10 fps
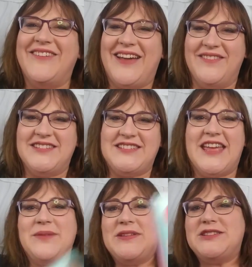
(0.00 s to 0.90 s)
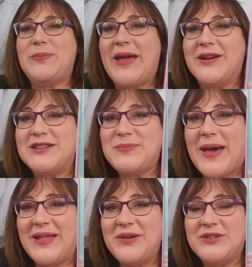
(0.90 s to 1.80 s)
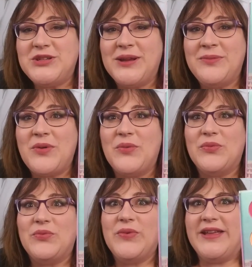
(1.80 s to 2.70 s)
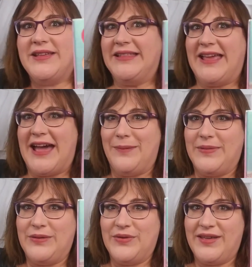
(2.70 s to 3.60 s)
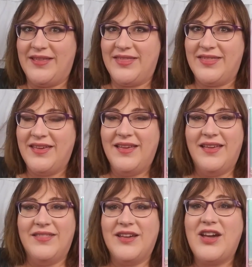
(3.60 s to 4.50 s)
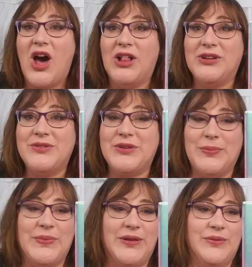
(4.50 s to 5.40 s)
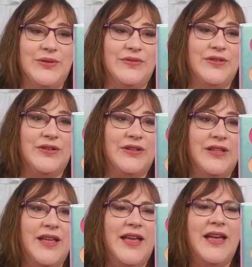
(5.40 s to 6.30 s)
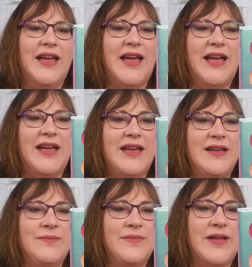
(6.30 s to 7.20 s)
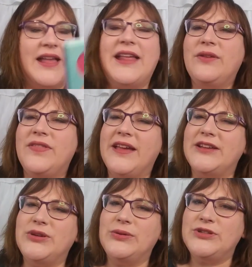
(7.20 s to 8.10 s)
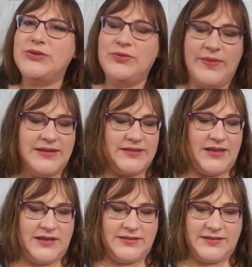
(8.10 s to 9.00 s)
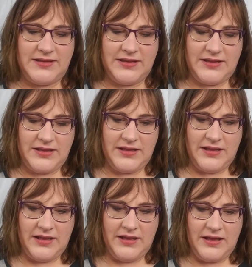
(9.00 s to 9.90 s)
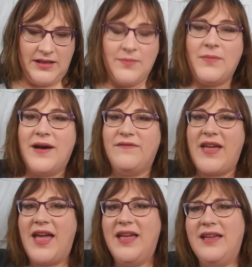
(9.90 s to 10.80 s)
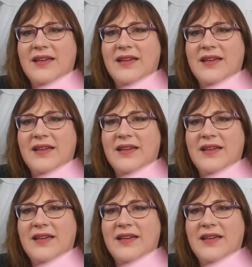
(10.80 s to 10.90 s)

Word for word: we have the Take Me to Paris palette, which I am really happy with. The colors are beautiful. Um, and I don't think I told you who makes this. Mauve,